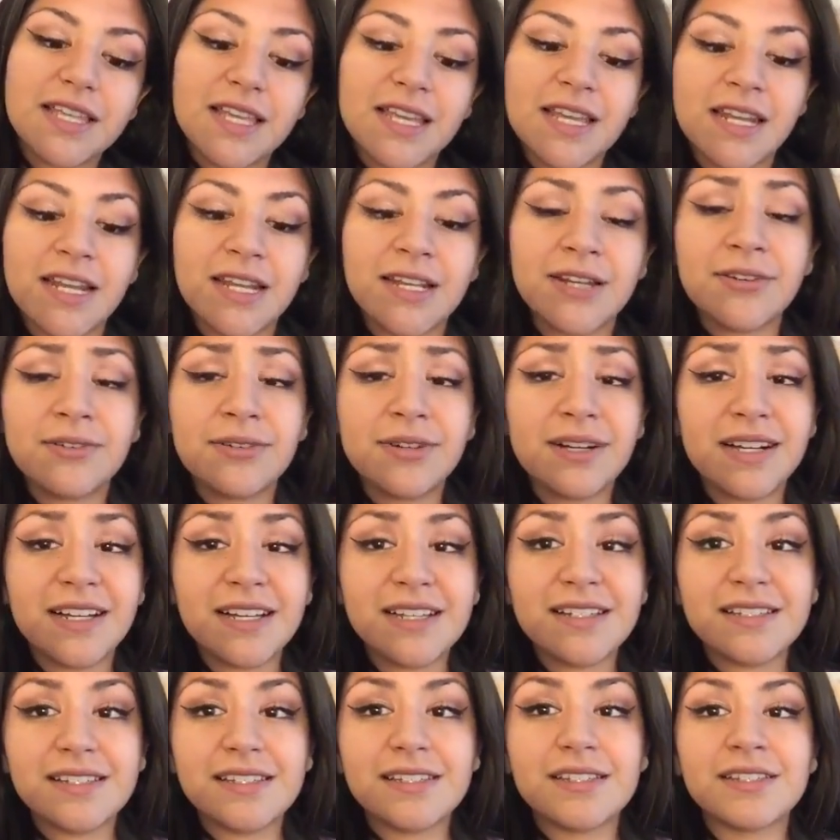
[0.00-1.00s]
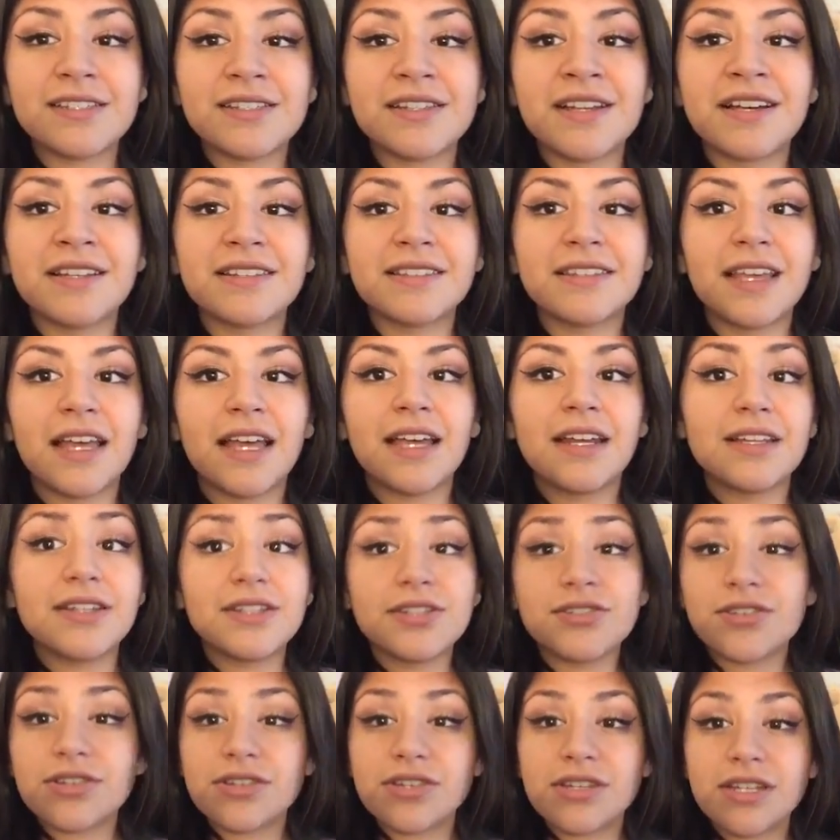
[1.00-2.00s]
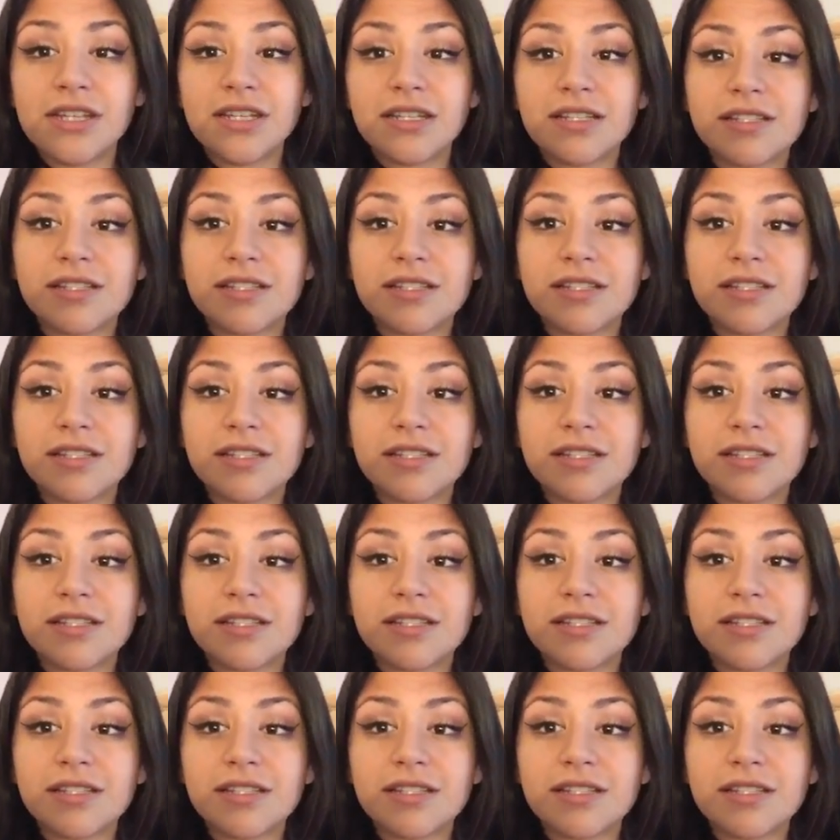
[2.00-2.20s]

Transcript: and I know, guys, it's not that interesting,